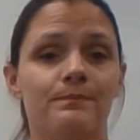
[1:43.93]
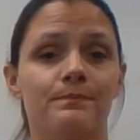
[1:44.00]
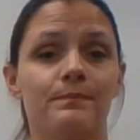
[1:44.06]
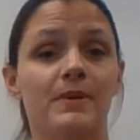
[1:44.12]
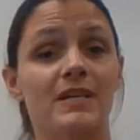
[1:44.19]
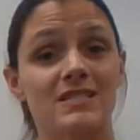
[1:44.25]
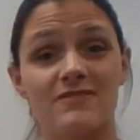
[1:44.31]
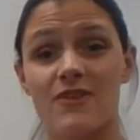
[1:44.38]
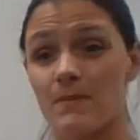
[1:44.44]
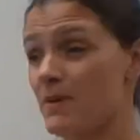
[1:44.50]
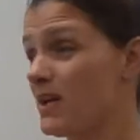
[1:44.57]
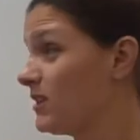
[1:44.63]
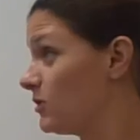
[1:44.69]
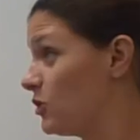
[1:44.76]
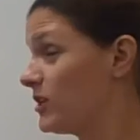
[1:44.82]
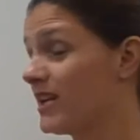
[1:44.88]
Because if I'm
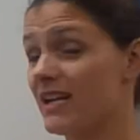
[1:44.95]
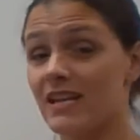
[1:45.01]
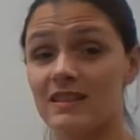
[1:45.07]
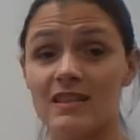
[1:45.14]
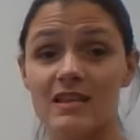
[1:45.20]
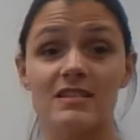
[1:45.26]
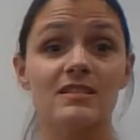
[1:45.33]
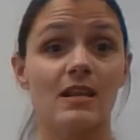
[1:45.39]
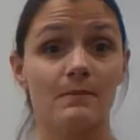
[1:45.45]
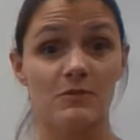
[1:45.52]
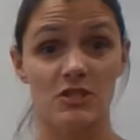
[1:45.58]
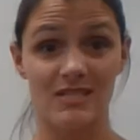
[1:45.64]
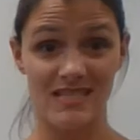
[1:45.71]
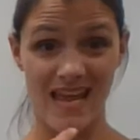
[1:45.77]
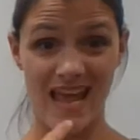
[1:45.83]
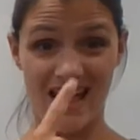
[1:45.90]
not looking at this and I'm
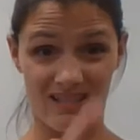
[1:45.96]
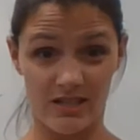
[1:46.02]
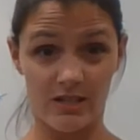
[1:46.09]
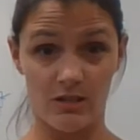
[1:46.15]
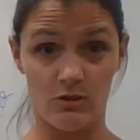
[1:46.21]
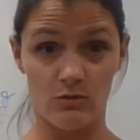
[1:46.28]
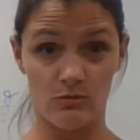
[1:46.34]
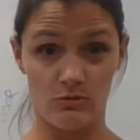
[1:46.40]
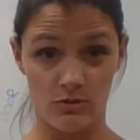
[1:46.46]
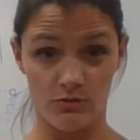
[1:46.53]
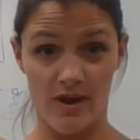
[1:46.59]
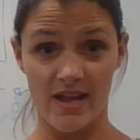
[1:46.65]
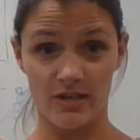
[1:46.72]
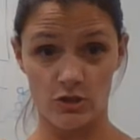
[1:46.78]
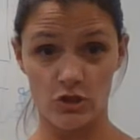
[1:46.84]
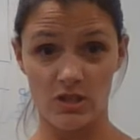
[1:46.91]
just telling you
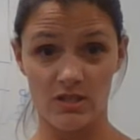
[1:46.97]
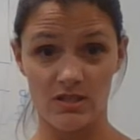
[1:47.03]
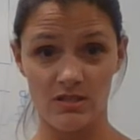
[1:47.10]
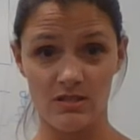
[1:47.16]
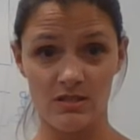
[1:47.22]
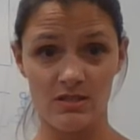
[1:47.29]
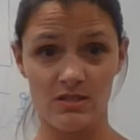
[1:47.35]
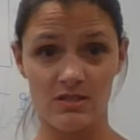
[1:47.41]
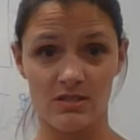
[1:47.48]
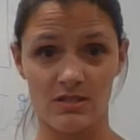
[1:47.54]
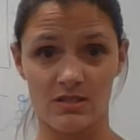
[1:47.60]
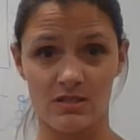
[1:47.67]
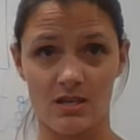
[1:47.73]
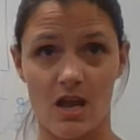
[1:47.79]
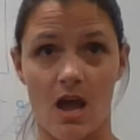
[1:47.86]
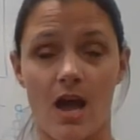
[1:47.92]
directions,
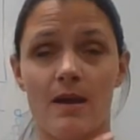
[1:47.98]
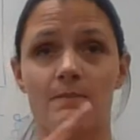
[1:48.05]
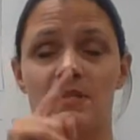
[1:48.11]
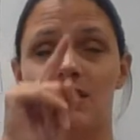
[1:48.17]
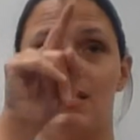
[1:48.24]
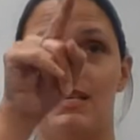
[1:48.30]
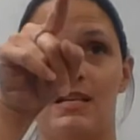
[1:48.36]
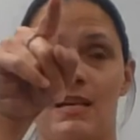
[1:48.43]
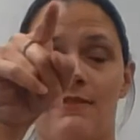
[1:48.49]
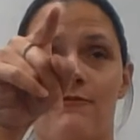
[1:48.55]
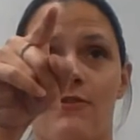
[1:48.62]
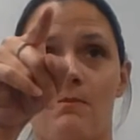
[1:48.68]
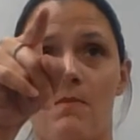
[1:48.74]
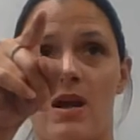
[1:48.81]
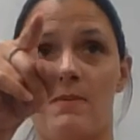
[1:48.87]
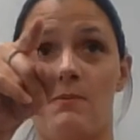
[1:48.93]
I'm seeing it
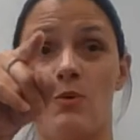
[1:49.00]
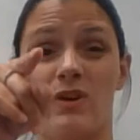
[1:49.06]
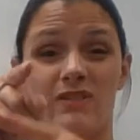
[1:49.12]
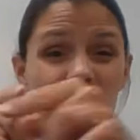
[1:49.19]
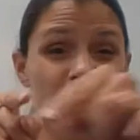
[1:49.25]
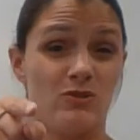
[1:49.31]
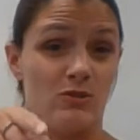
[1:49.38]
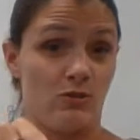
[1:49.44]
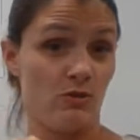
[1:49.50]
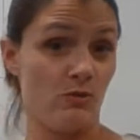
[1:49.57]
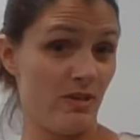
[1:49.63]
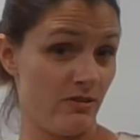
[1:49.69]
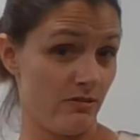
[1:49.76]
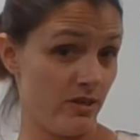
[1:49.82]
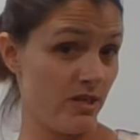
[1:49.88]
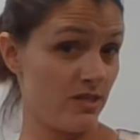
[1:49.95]
from my point of view, so you
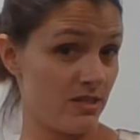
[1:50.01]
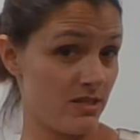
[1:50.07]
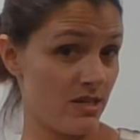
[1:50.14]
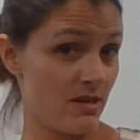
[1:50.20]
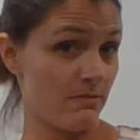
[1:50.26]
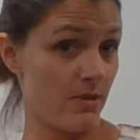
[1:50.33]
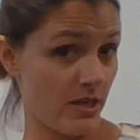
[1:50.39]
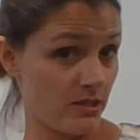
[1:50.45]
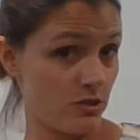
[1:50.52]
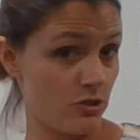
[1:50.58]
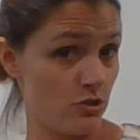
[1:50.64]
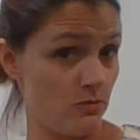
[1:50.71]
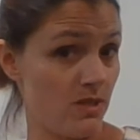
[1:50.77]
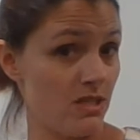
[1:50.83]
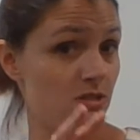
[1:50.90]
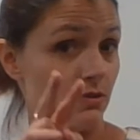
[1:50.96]
either need to step next to
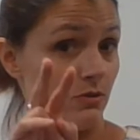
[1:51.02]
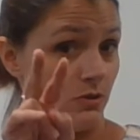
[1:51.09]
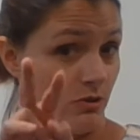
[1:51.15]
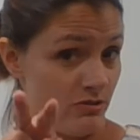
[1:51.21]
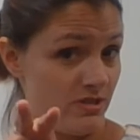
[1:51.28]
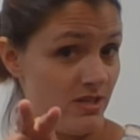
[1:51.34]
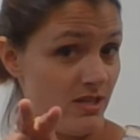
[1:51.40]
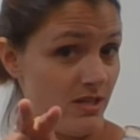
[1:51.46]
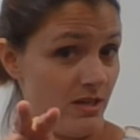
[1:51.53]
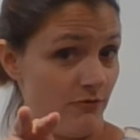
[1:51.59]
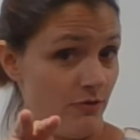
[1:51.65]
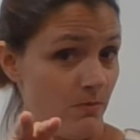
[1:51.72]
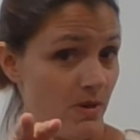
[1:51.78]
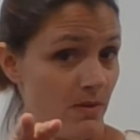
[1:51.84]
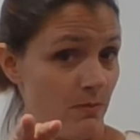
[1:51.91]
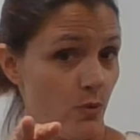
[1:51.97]
me so you're seeing it
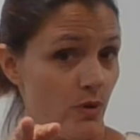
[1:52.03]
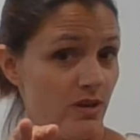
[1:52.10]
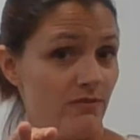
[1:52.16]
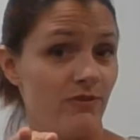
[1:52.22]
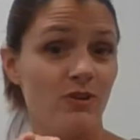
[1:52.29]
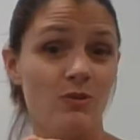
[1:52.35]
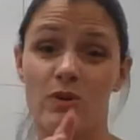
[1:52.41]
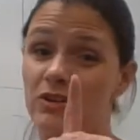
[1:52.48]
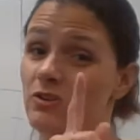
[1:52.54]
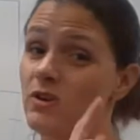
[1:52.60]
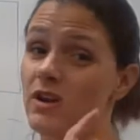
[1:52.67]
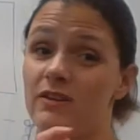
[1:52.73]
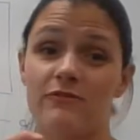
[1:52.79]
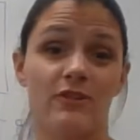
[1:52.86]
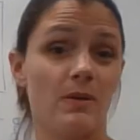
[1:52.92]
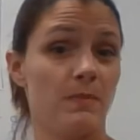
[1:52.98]
from my point of view, or you
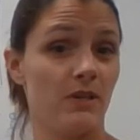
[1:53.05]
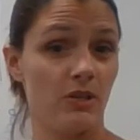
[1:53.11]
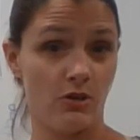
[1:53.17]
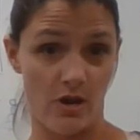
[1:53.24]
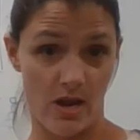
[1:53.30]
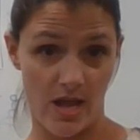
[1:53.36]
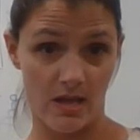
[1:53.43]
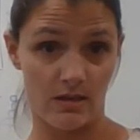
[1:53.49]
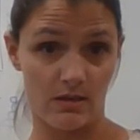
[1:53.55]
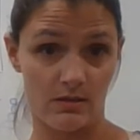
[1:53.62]
got to flip it in your head.